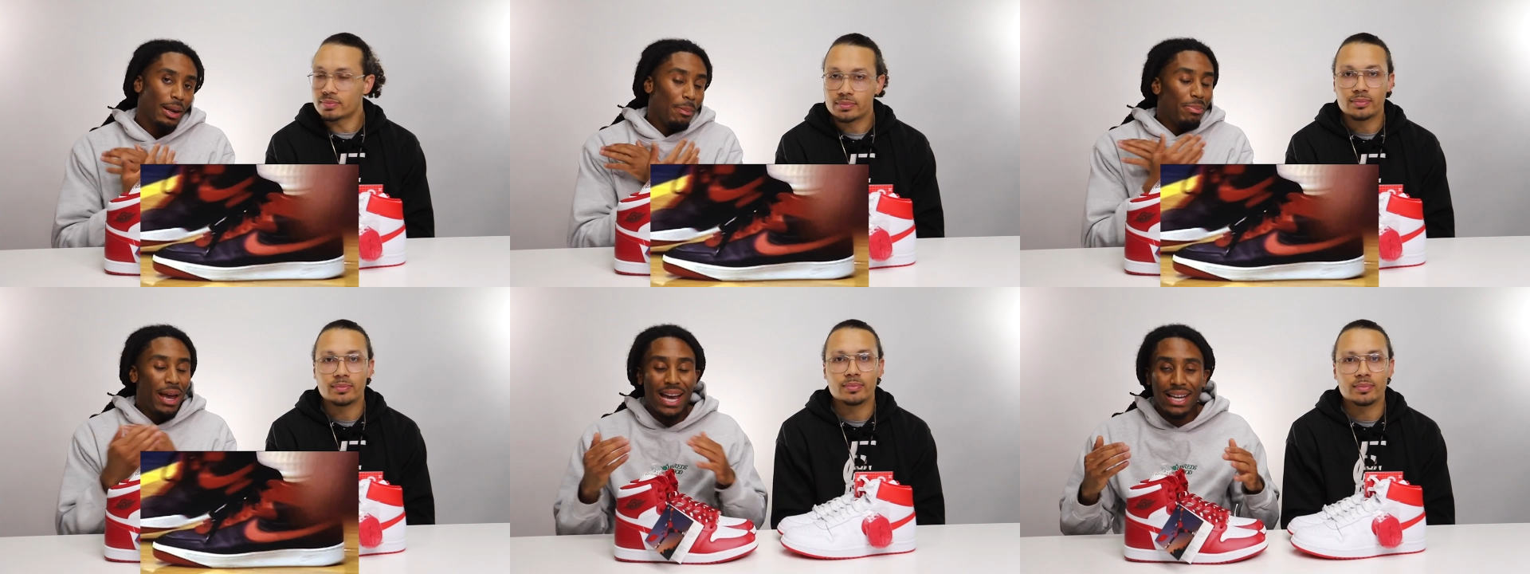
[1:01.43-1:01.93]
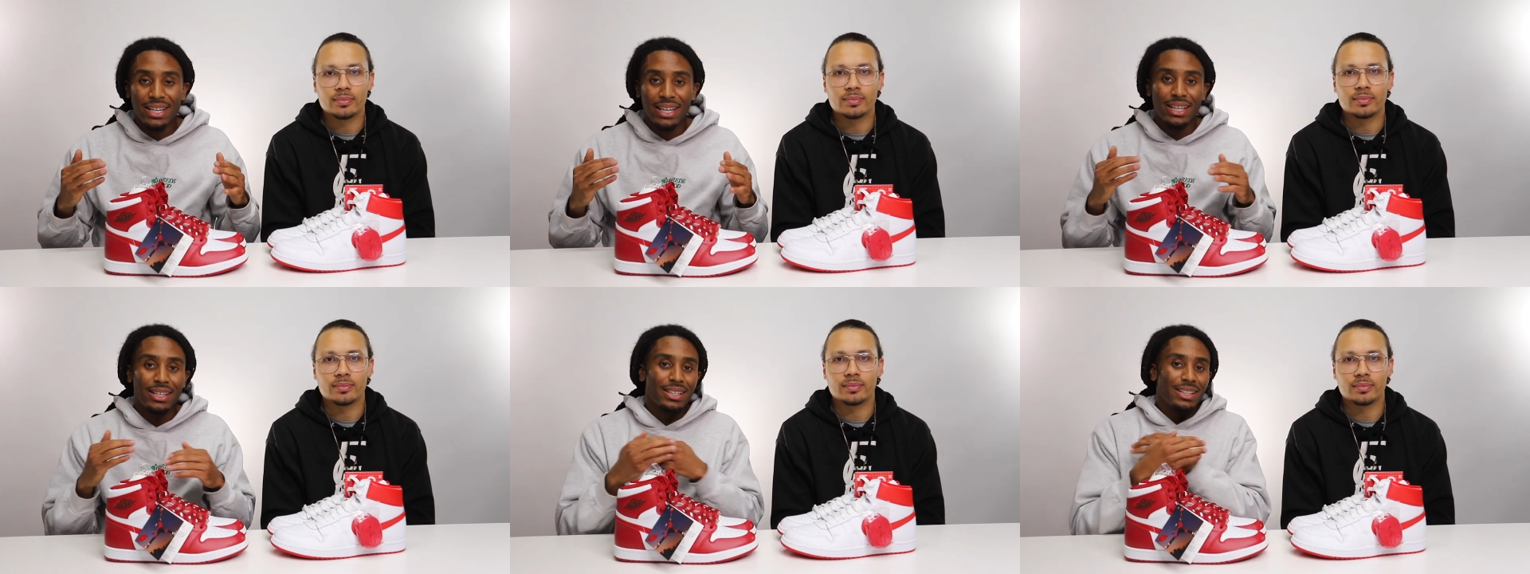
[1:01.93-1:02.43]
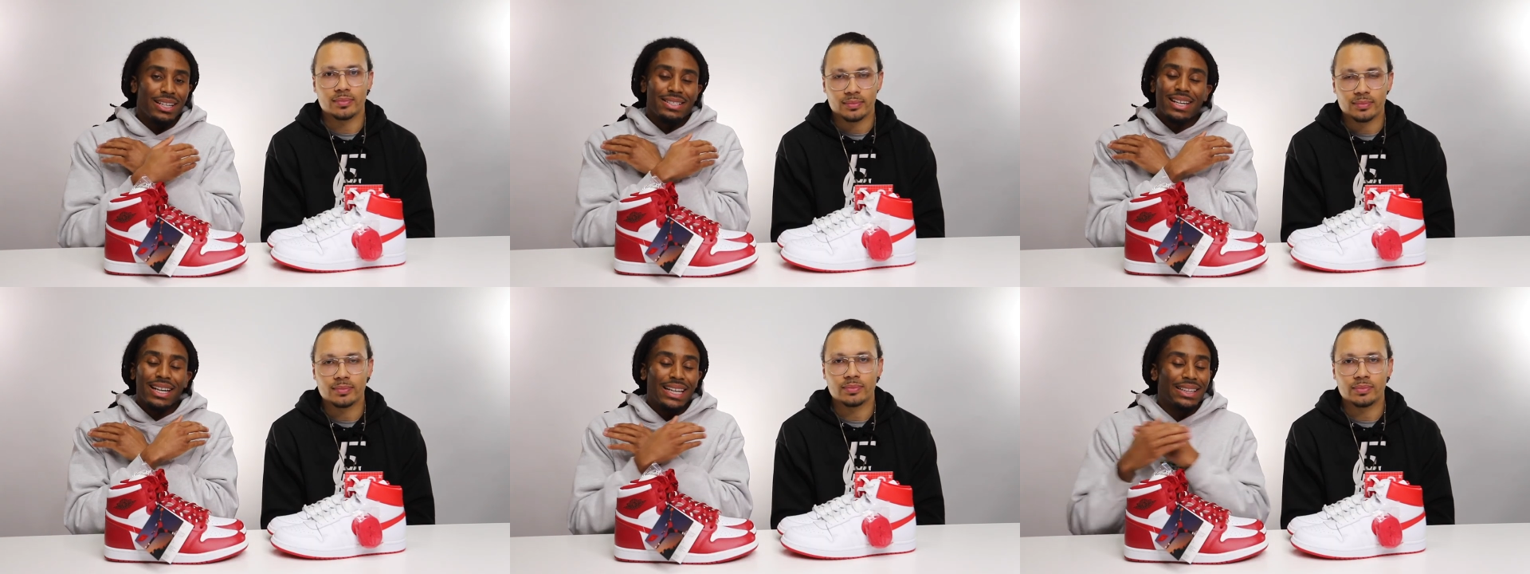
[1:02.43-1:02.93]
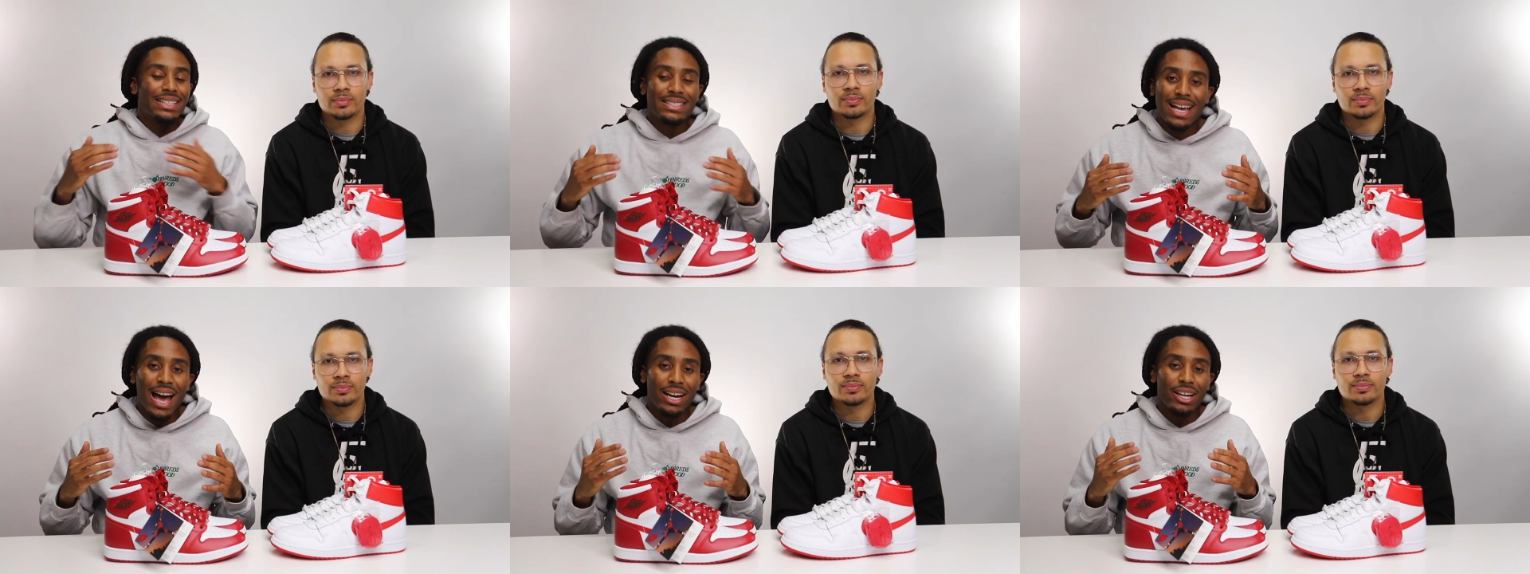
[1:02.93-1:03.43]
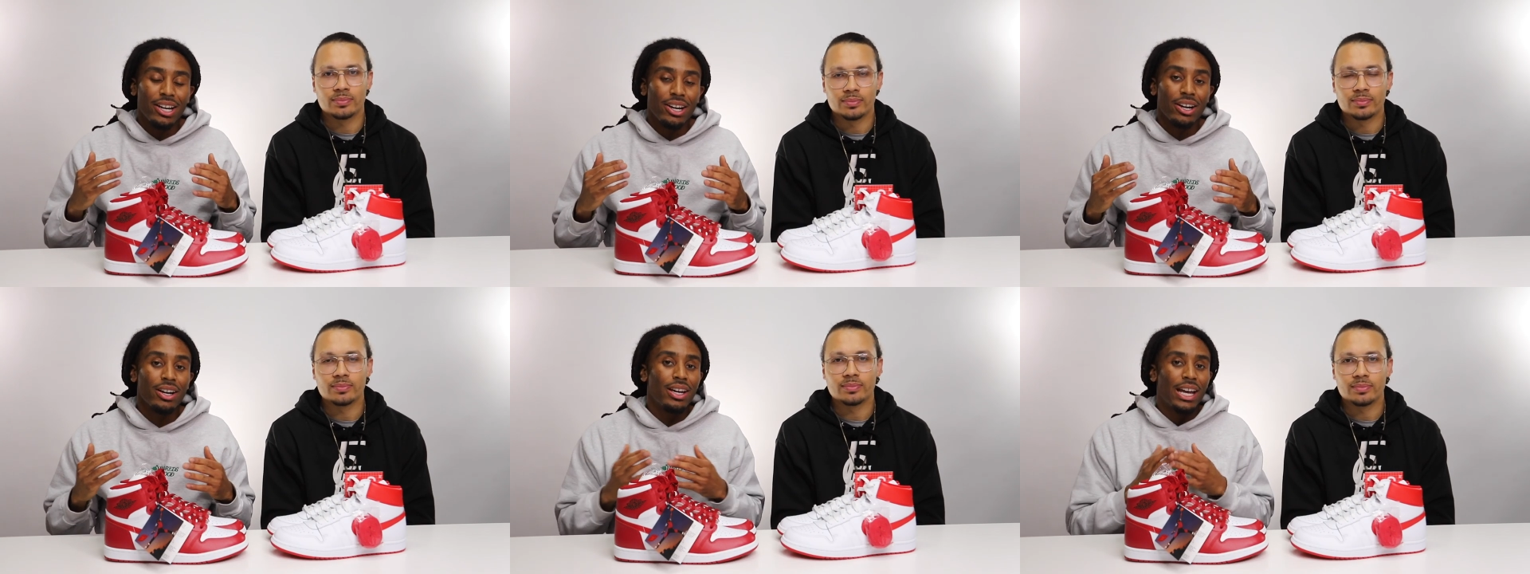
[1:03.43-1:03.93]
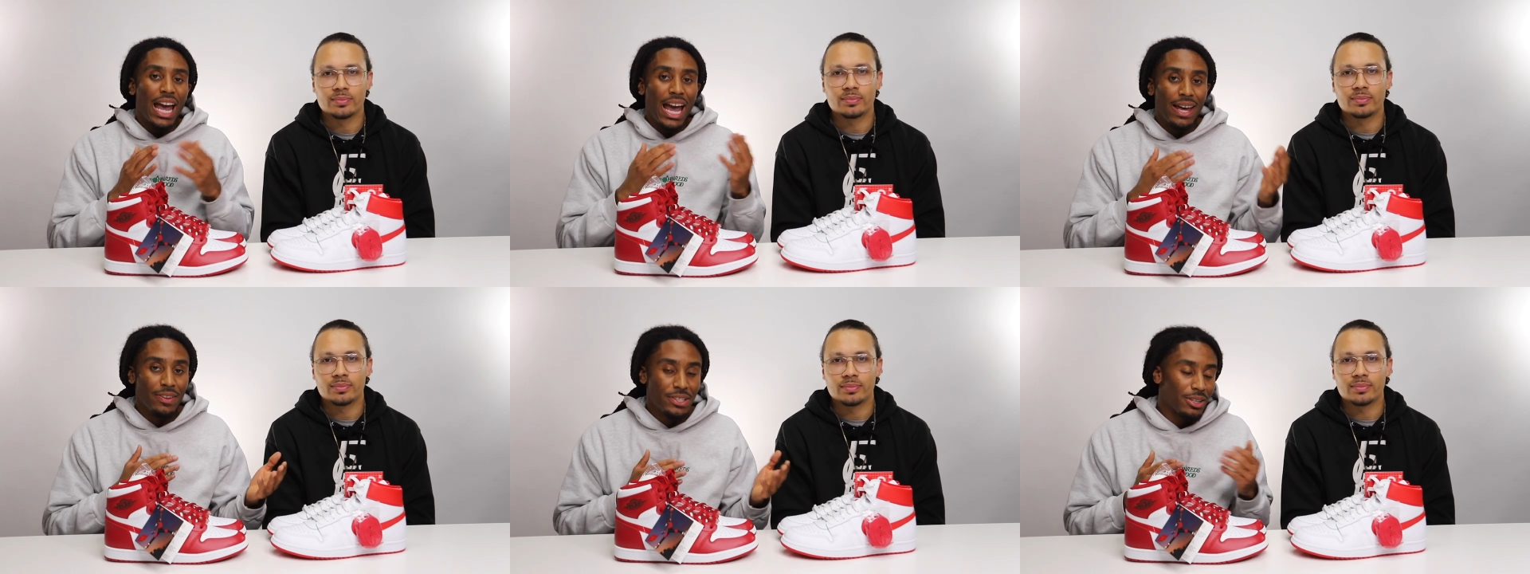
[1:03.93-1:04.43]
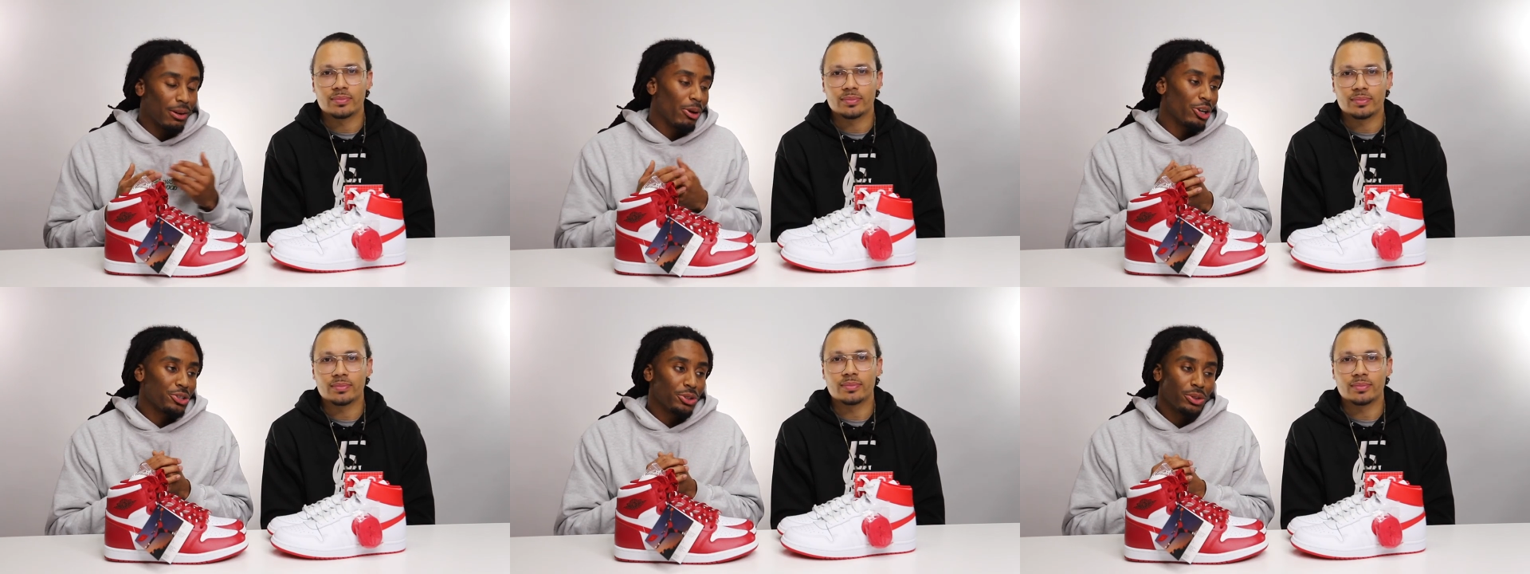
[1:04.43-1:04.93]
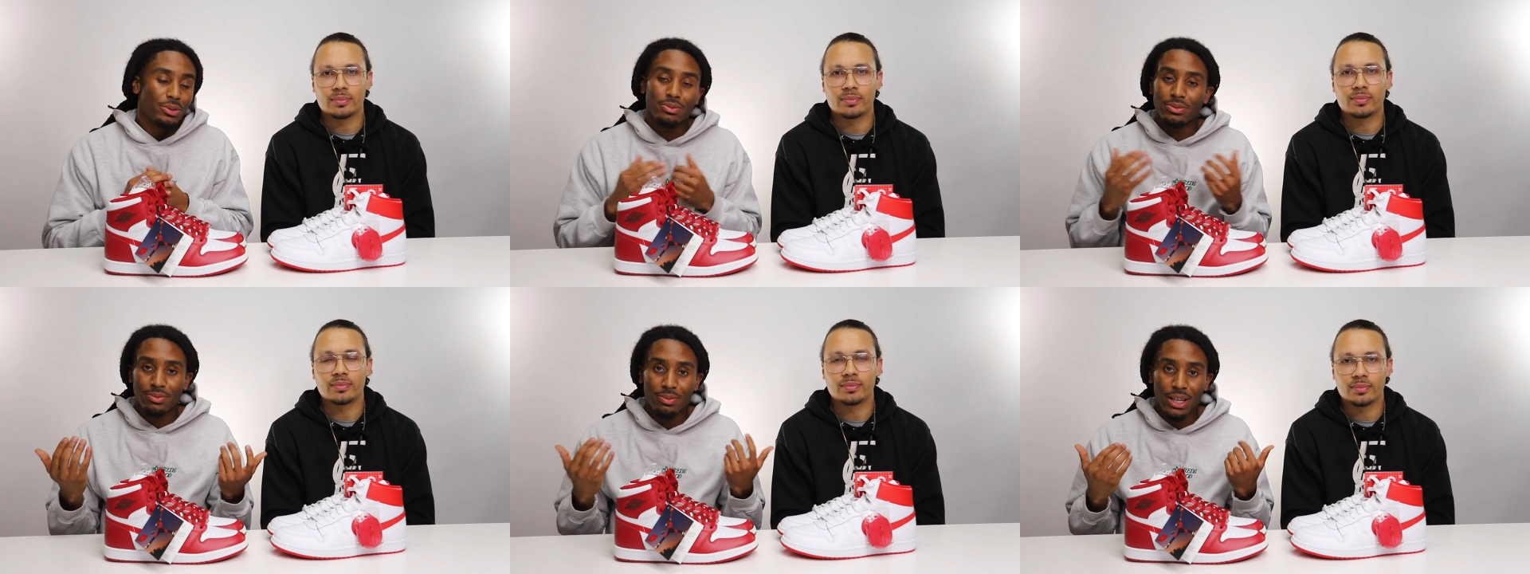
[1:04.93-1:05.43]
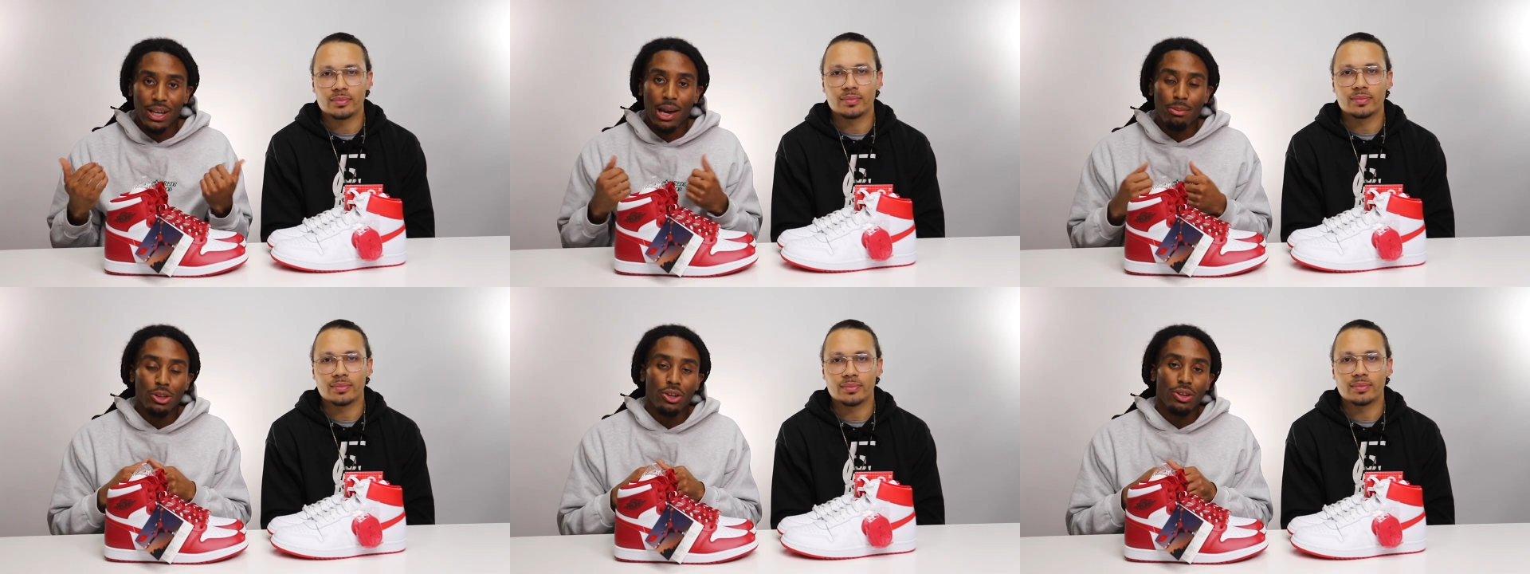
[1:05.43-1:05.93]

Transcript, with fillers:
Speaker 1: They banned it. They said, get this out of here. And this commercial then came